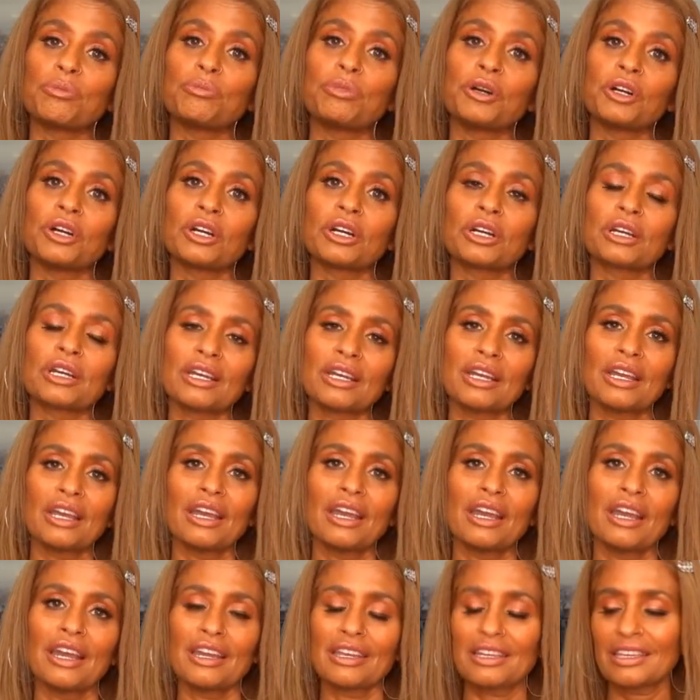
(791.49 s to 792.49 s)
book,
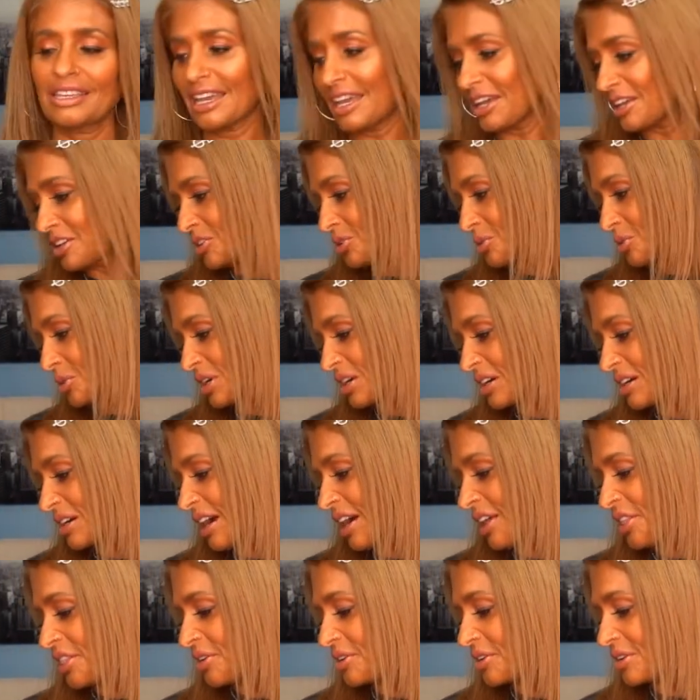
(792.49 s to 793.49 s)
get your
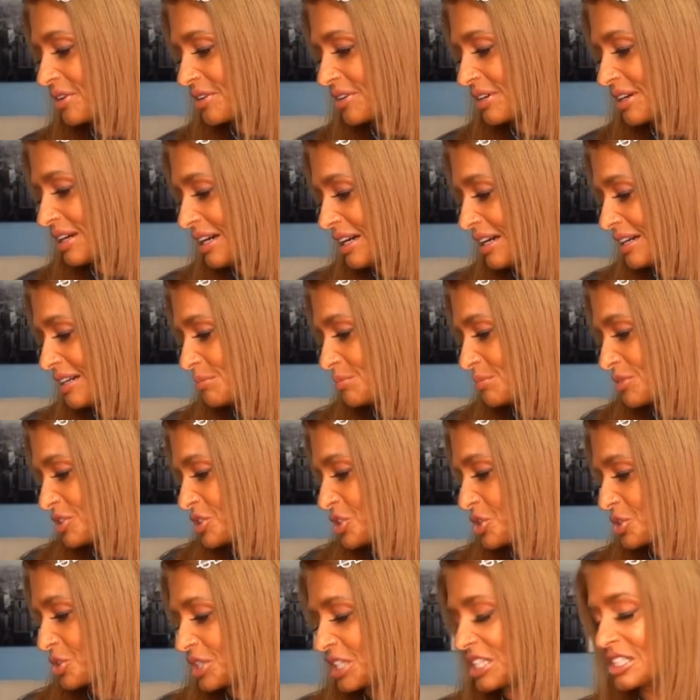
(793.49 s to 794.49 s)
other
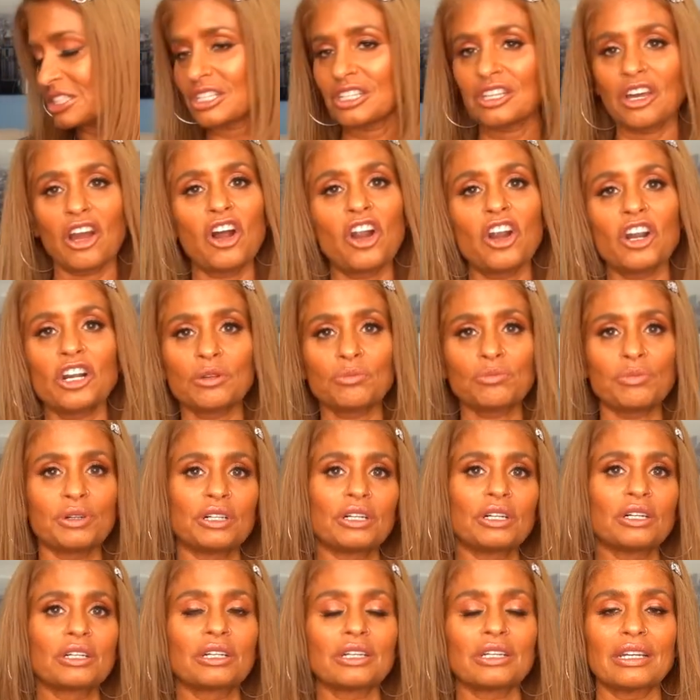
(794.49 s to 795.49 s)
Journey to the Heart
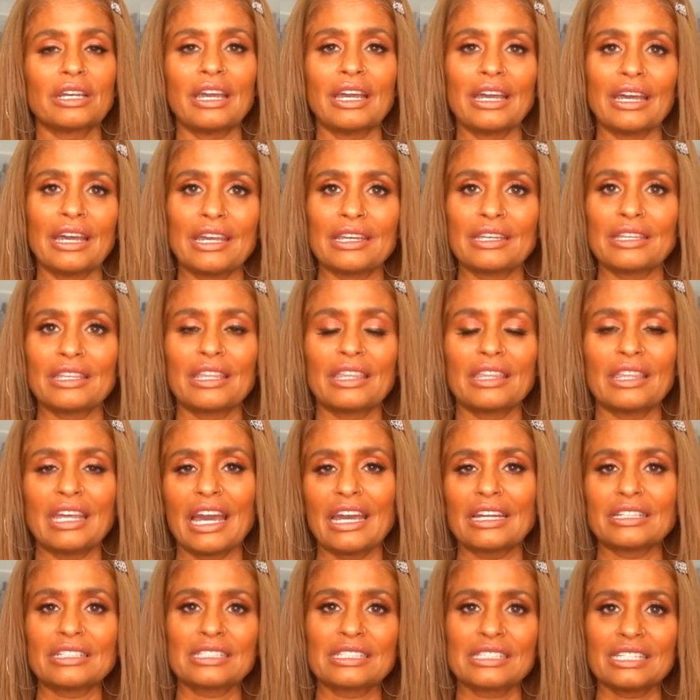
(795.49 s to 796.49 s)
book, and
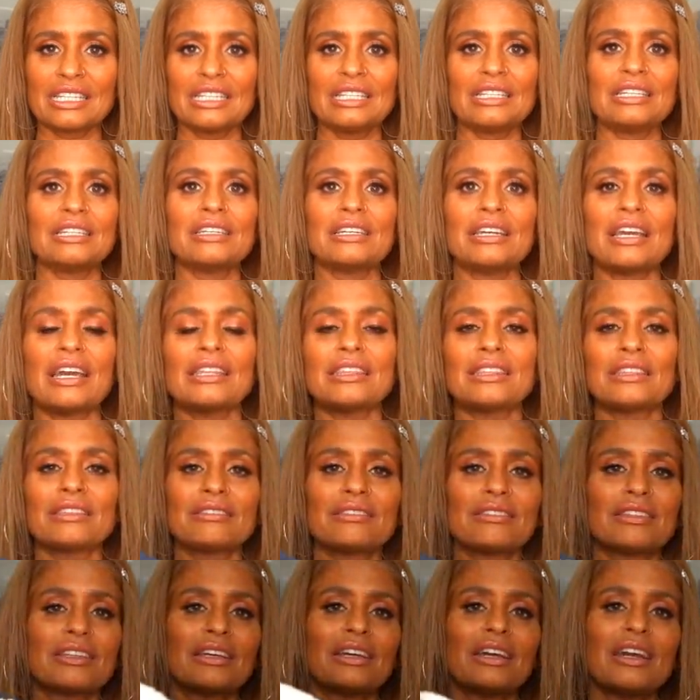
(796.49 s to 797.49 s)
that tea, and
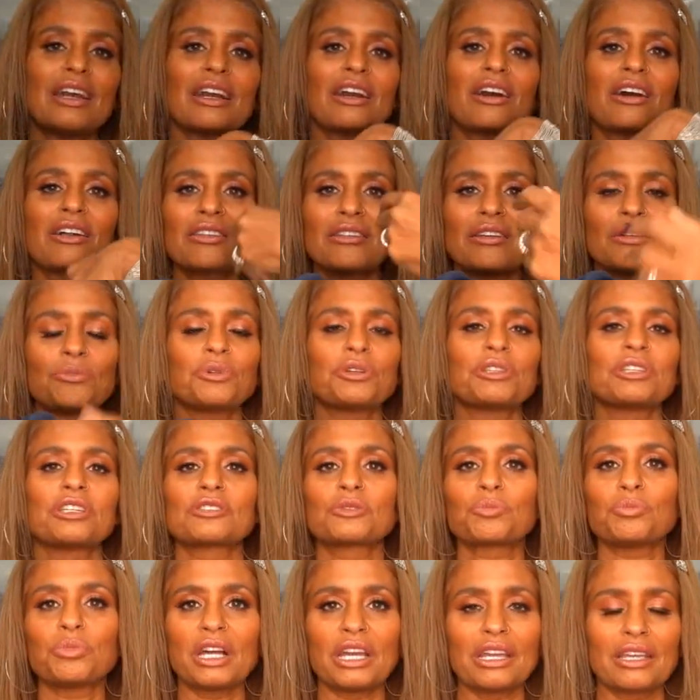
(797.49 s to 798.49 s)
cuddle up with
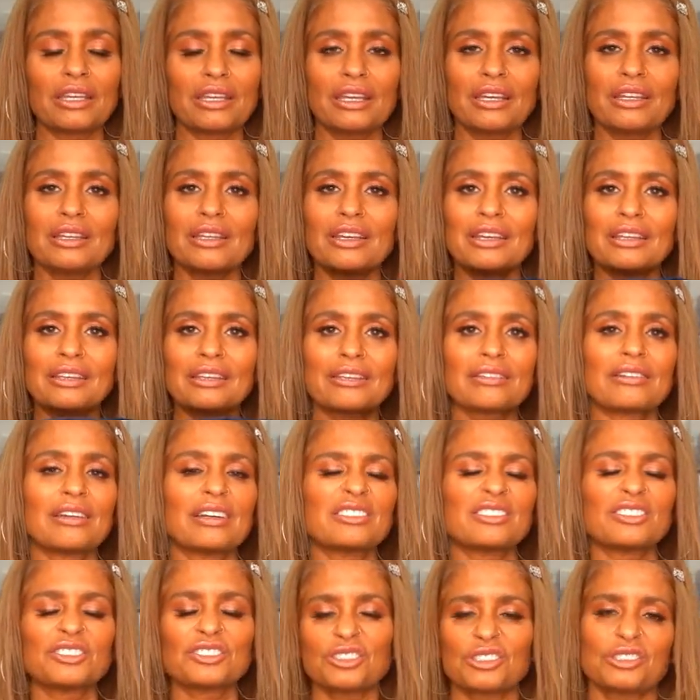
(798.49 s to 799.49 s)
this blanket. And
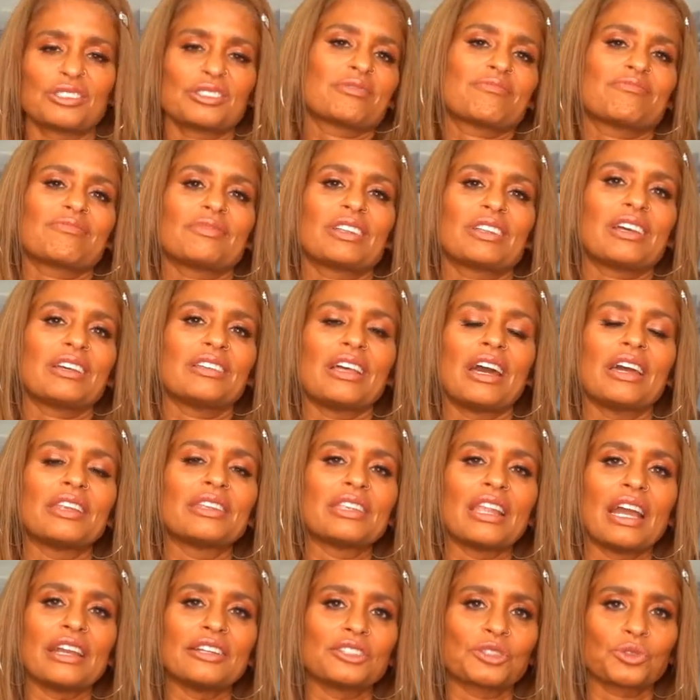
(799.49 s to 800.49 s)
it's just a
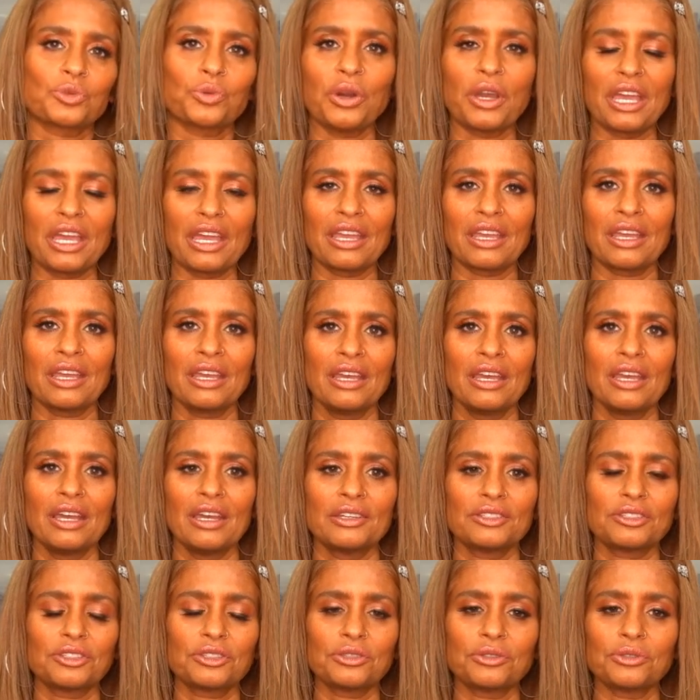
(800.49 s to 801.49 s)
nice way
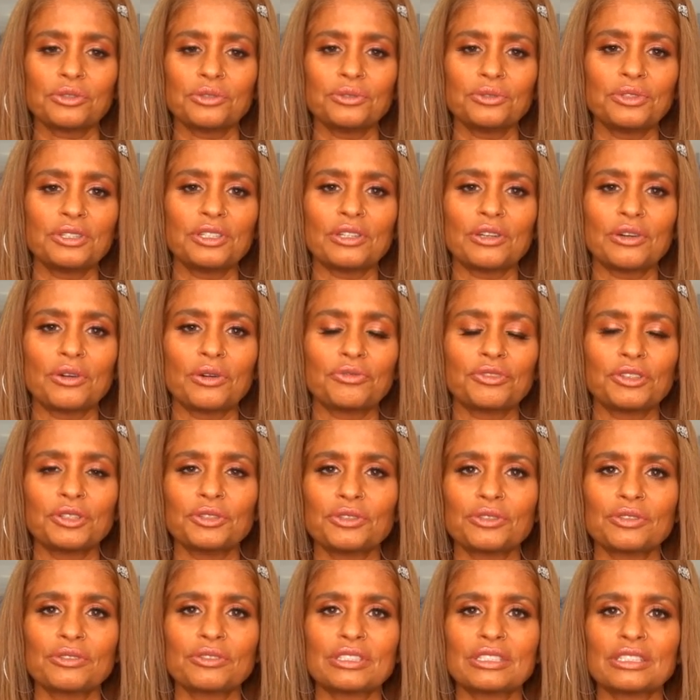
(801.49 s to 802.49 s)
to, if
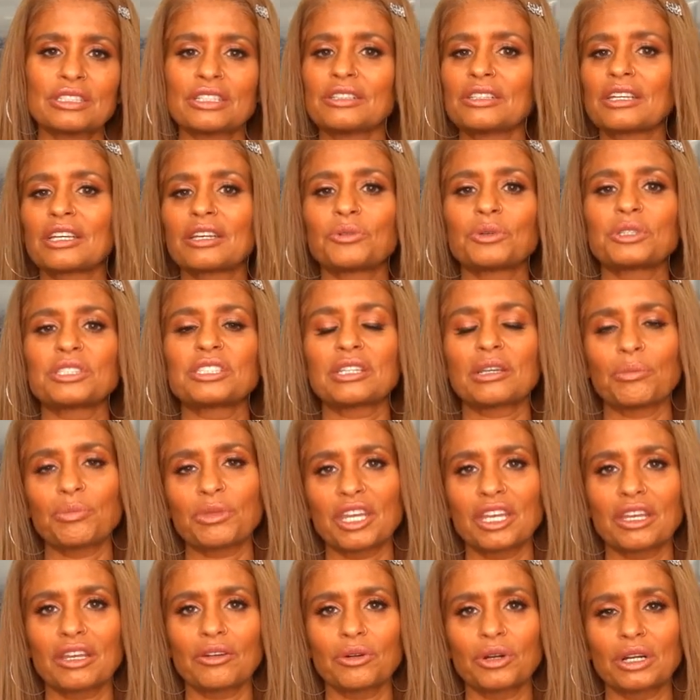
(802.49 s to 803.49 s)
you're dealing with
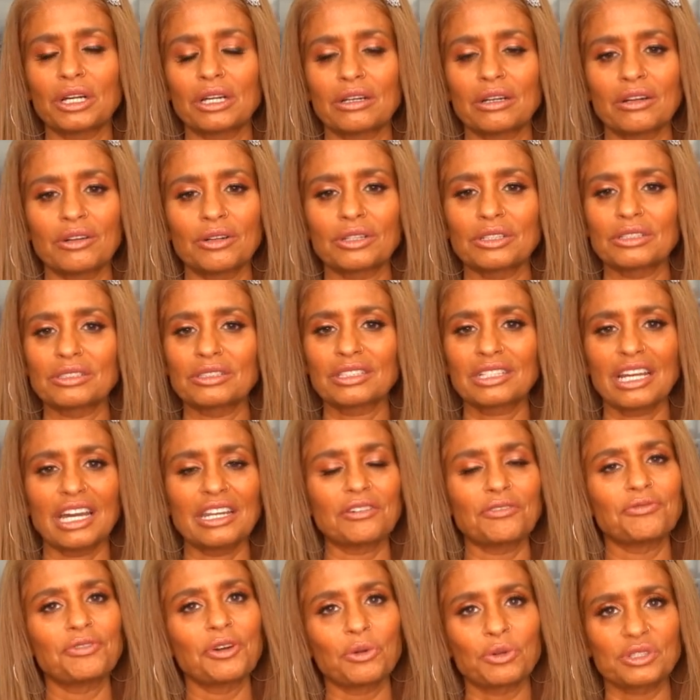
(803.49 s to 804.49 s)
something, or kind
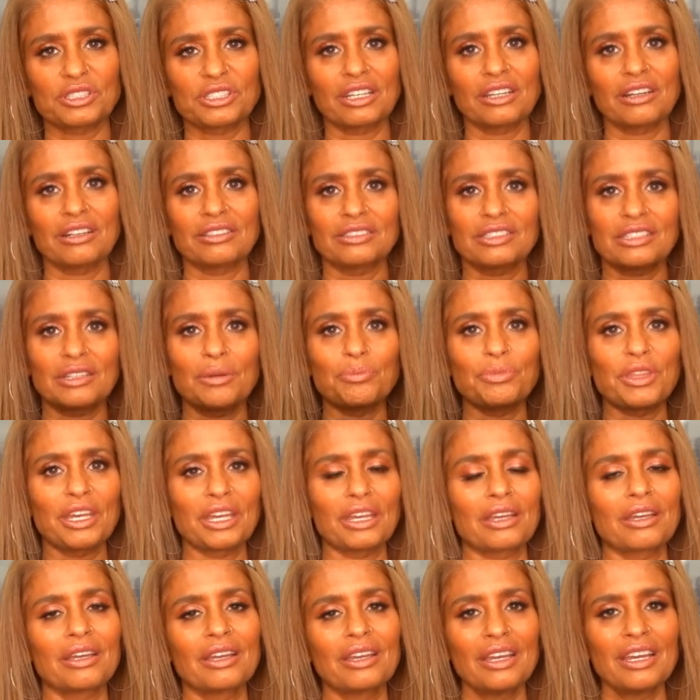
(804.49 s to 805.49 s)
of focusing on
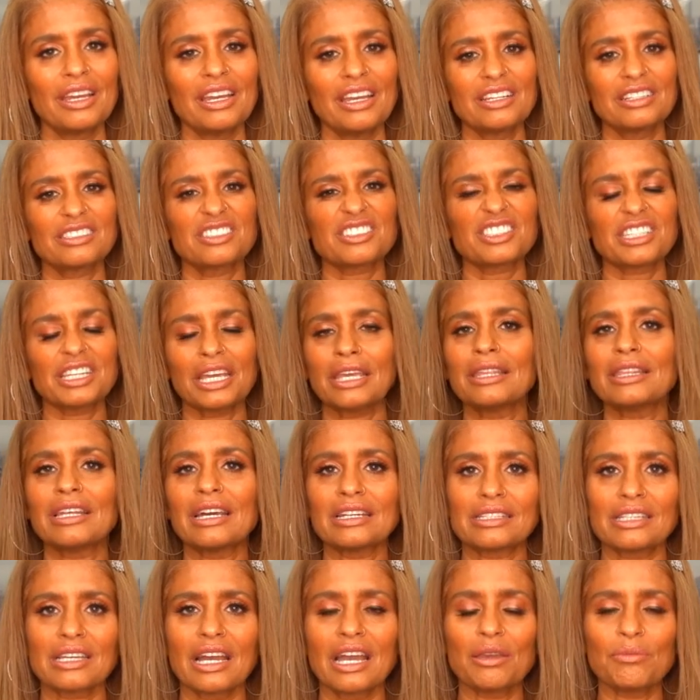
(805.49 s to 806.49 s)
something, just taking
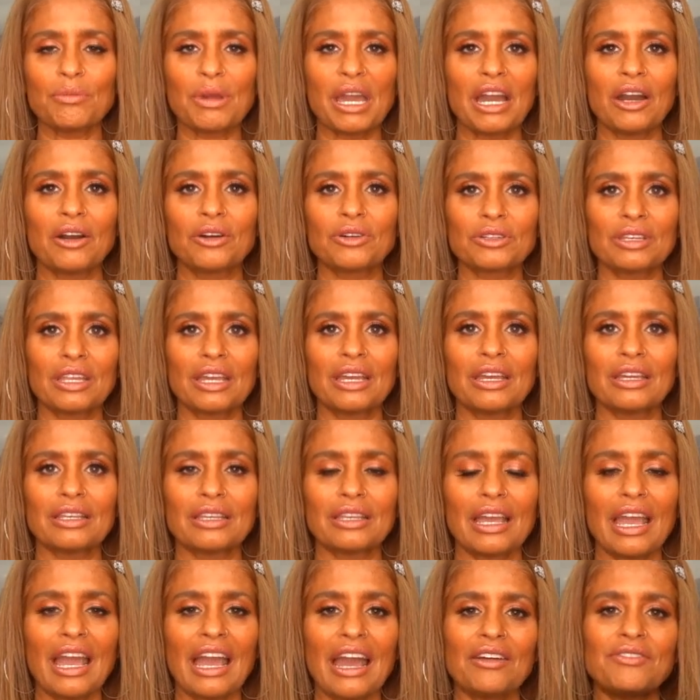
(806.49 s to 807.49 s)
that time out
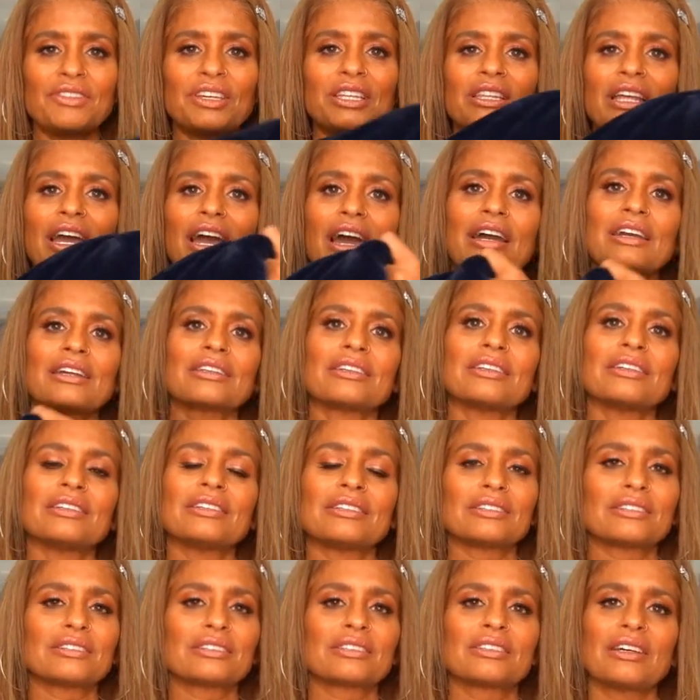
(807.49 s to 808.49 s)
and having that
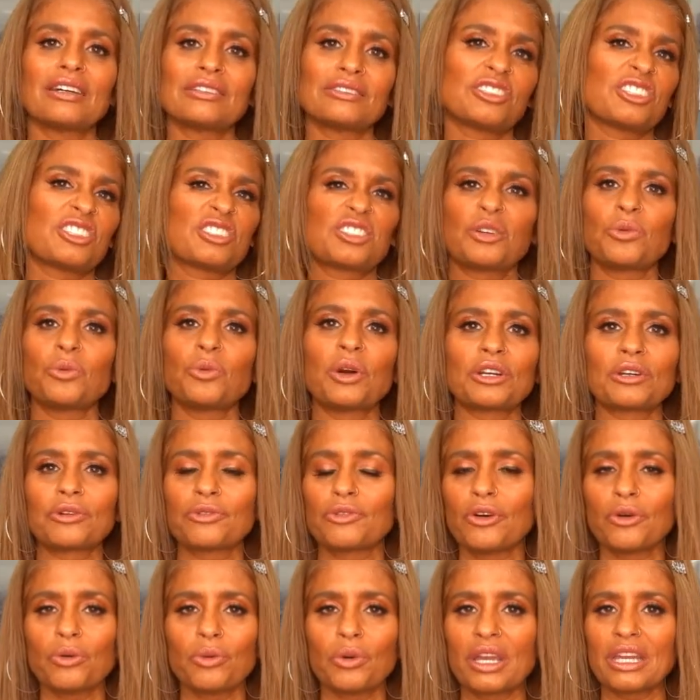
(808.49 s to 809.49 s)
is just a
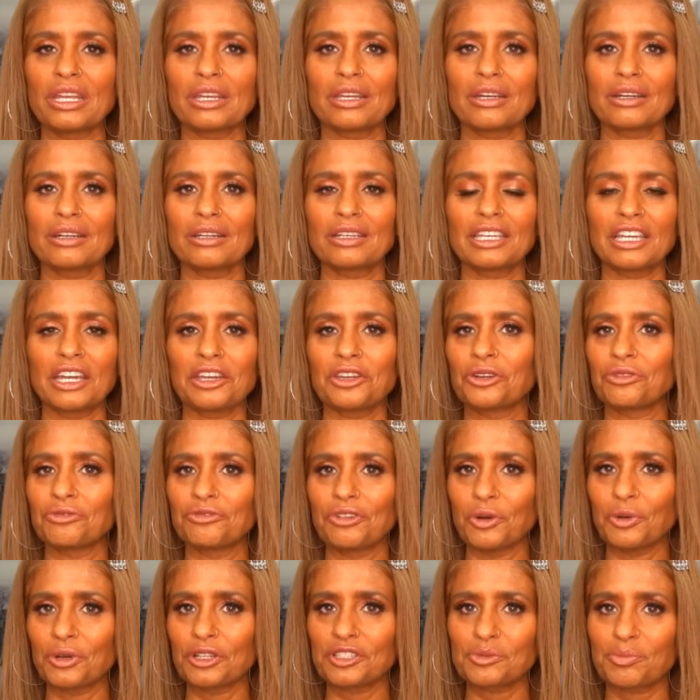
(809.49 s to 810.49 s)
wonderful way to get your
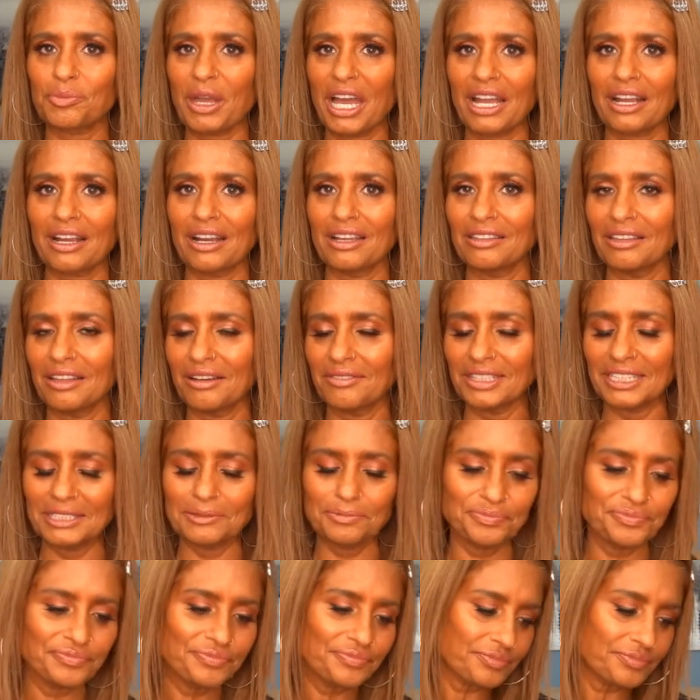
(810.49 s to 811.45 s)
focus back. I love it.